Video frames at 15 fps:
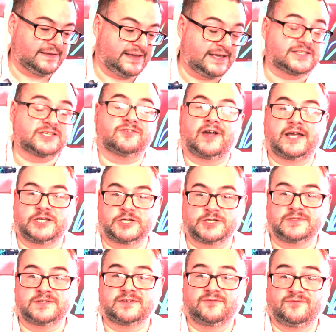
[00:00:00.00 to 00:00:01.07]

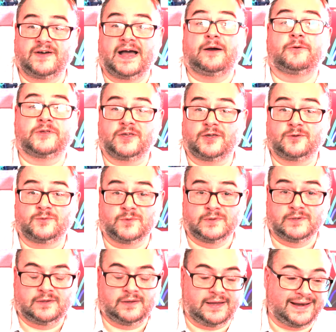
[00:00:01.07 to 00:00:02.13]
iterations of value
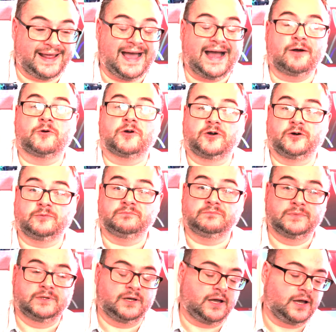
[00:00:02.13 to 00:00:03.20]
and outcome
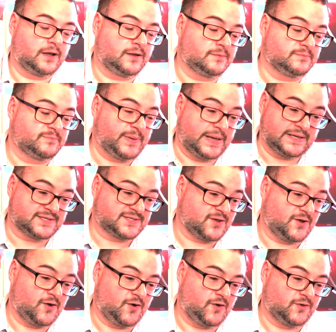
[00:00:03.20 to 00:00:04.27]
based
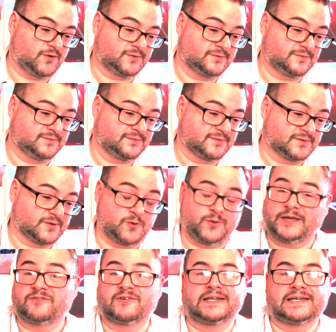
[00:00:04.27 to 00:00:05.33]
on
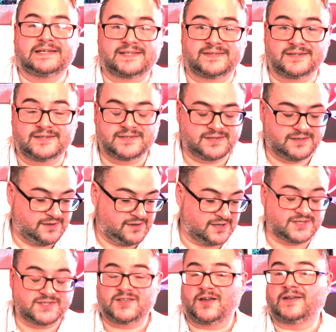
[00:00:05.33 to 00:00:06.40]
quick releases,
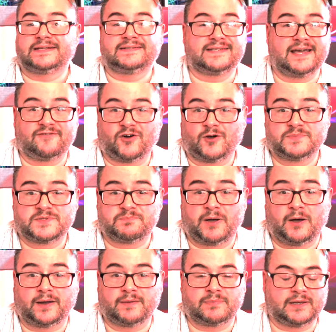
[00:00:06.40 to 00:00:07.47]
a solid DevOps
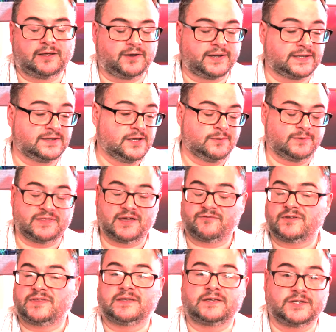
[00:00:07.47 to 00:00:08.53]
pipeline with
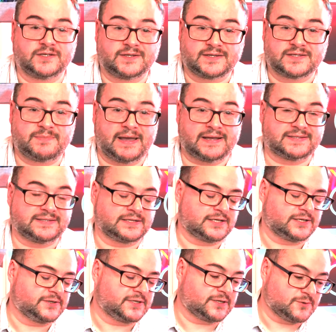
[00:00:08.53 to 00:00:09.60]
everything you'd expect,
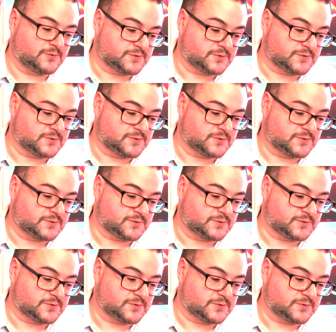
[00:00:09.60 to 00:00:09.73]
including